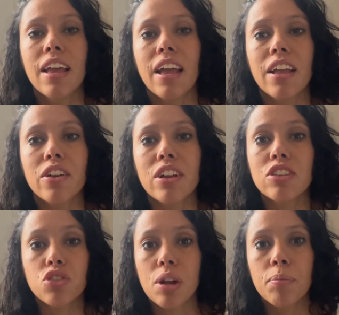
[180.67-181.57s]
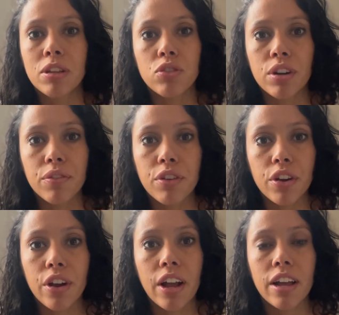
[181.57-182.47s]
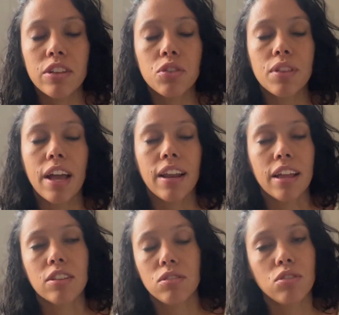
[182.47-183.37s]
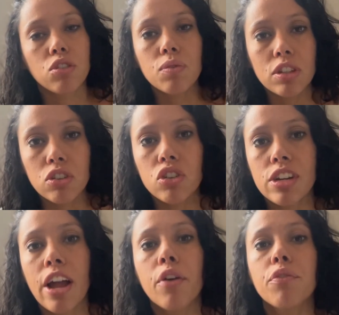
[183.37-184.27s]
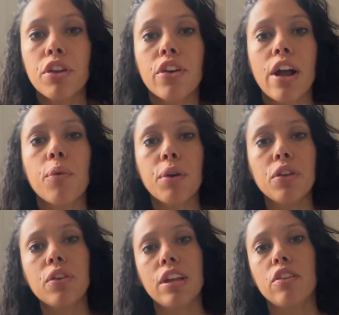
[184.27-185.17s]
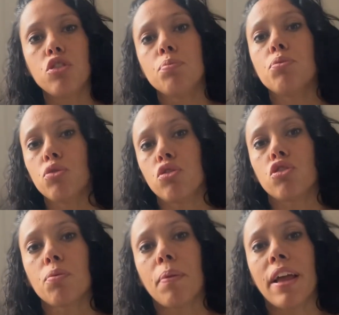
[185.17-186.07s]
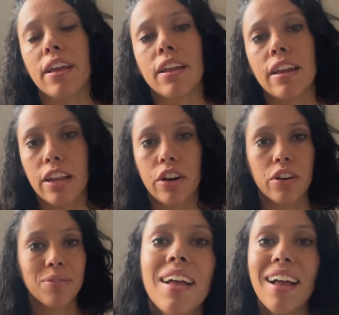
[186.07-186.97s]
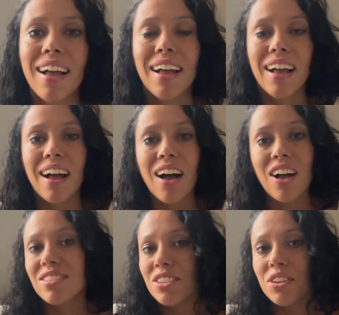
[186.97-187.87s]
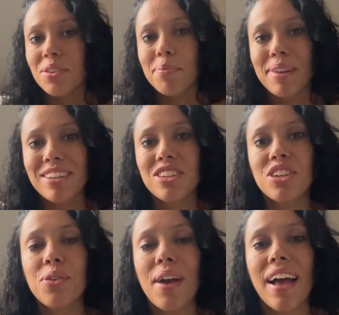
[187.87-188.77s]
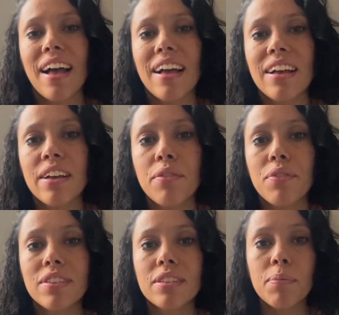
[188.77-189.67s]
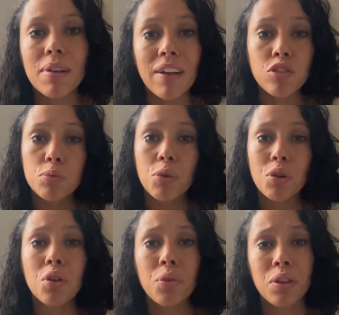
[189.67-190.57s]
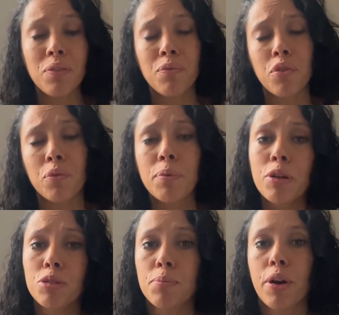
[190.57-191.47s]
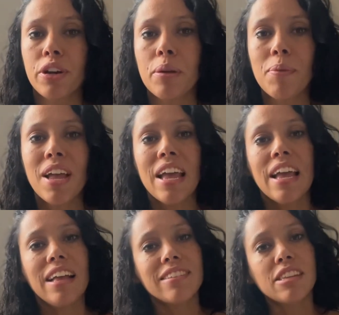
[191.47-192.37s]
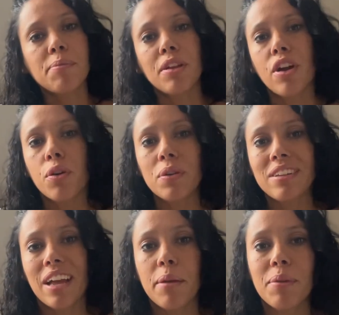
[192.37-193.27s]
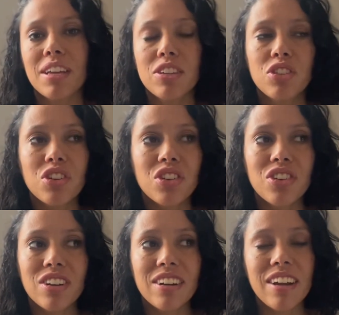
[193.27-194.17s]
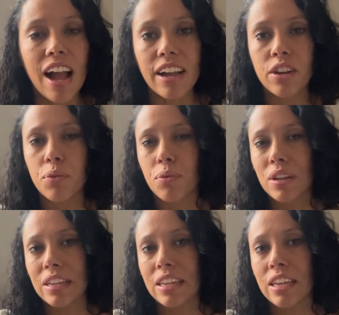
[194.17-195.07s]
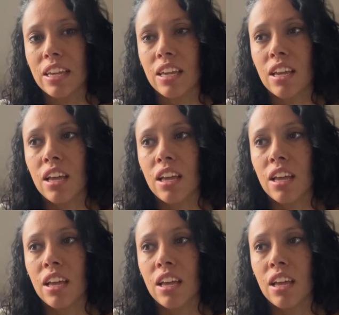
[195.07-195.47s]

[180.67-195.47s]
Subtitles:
and you're not scrambling trying to figure out how to do that. Like, do your research now and figure out what you need to boost your supply later. Also, make sure you have some comfortable clothing for postpartum. It's going to be an awkward time because you're not going to really,